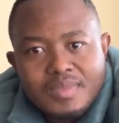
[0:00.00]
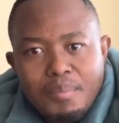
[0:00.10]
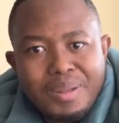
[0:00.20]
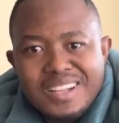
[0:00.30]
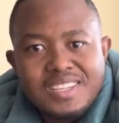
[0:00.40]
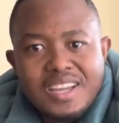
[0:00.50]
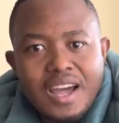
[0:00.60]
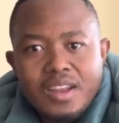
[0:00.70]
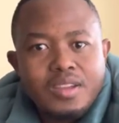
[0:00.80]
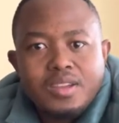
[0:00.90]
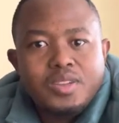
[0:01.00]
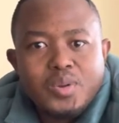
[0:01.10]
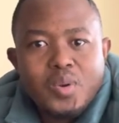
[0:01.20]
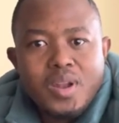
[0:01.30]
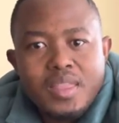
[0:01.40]
Practically, you
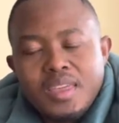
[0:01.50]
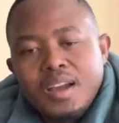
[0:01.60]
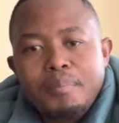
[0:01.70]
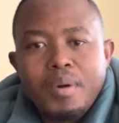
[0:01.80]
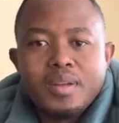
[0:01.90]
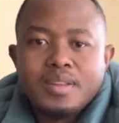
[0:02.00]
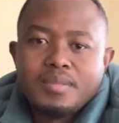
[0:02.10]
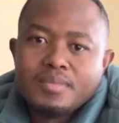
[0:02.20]
know nothing about them.